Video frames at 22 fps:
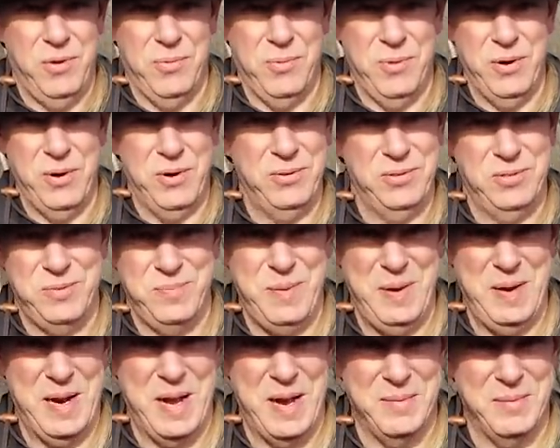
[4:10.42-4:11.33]
were no
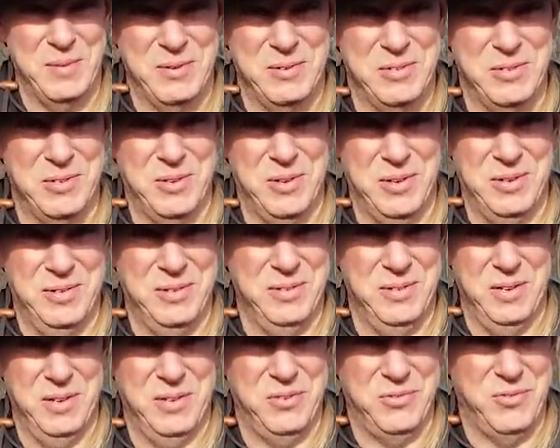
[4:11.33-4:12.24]
speedometers on
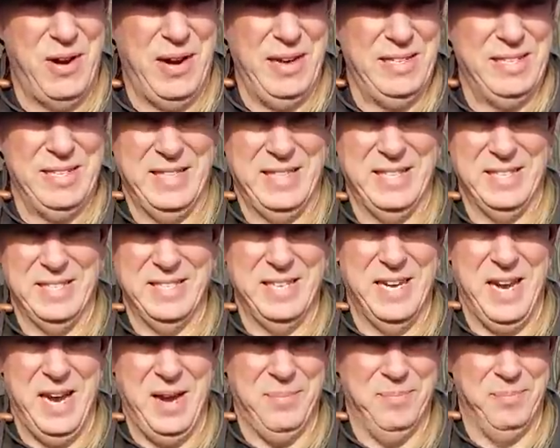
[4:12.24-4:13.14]
trains at this
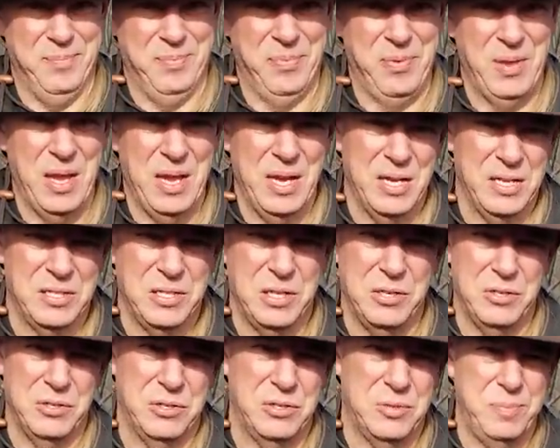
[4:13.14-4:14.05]
time,
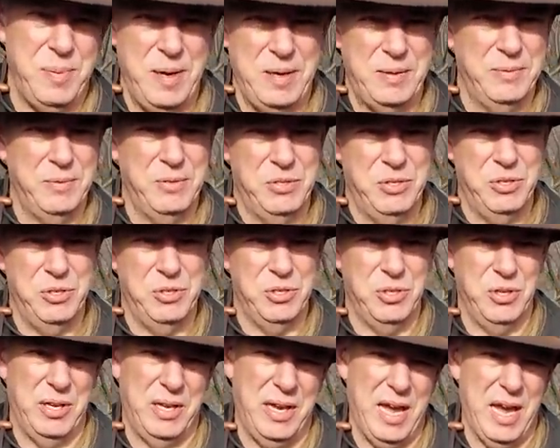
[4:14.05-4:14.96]
so speed was
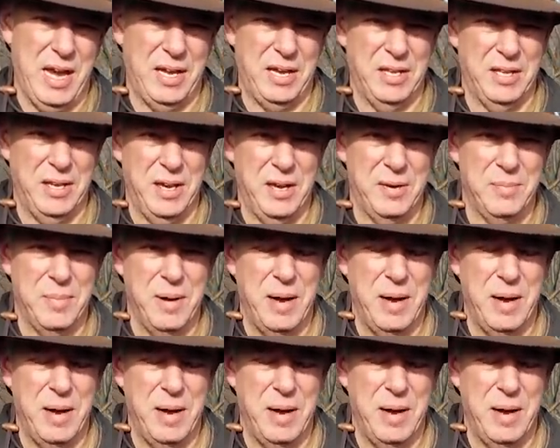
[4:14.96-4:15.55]
usually calculated